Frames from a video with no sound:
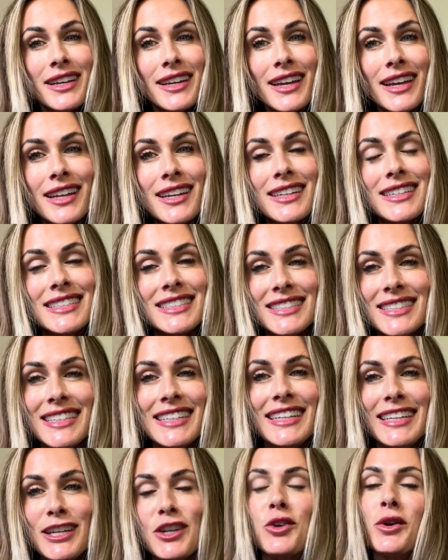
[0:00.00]
to get
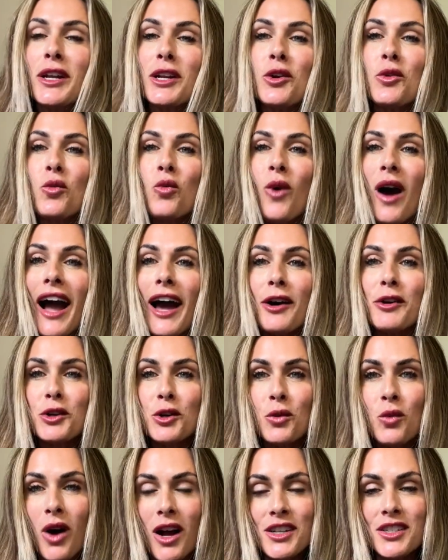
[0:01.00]
CE credit while you're
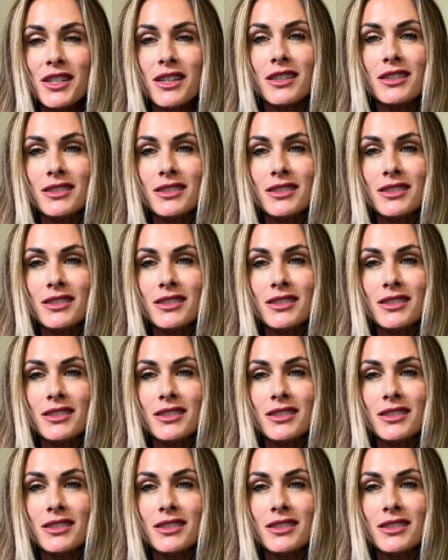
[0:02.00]
watching